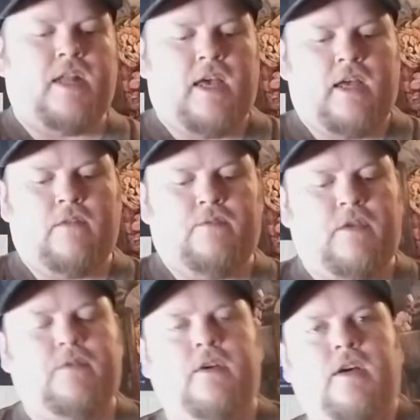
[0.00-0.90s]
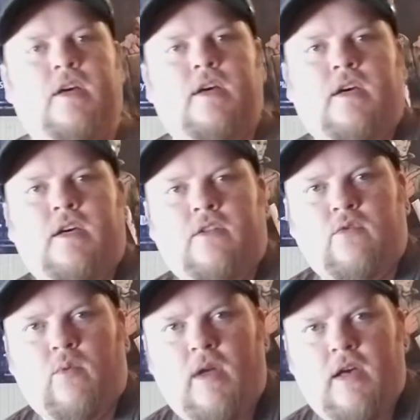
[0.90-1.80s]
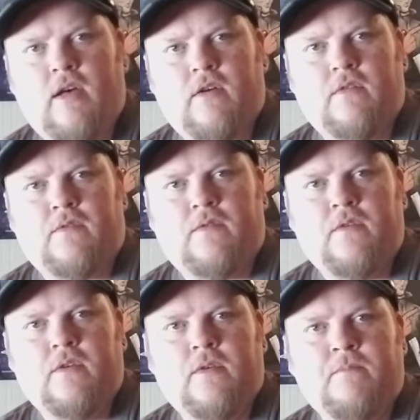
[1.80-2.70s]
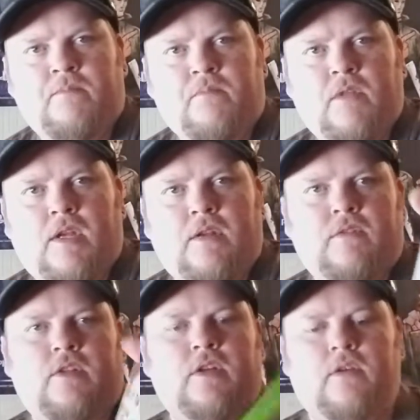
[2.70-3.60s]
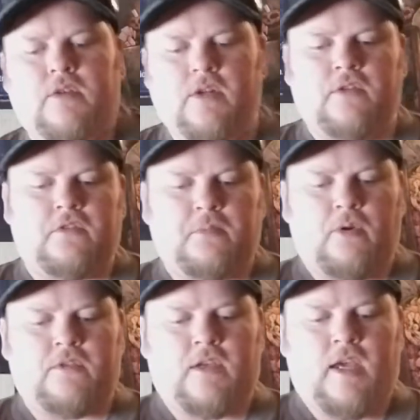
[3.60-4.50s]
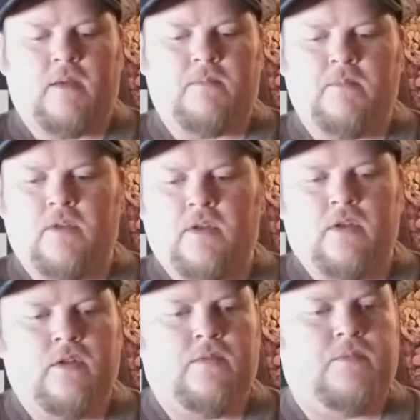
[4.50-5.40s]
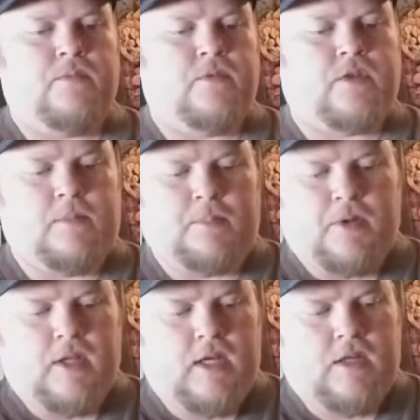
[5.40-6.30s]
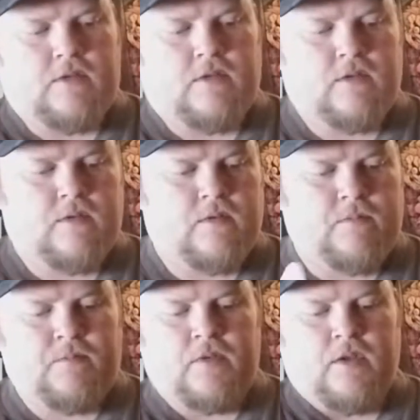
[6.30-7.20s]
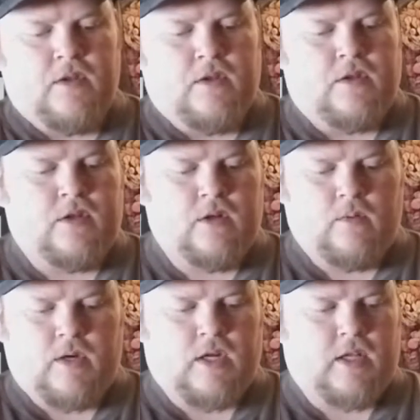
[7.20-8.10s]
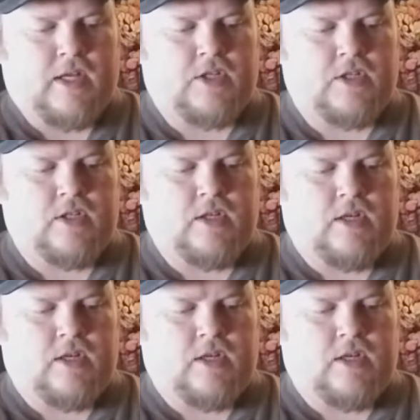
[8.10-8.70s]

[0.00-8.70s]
had FIFA 12, good old sports game. It's complete. What collection,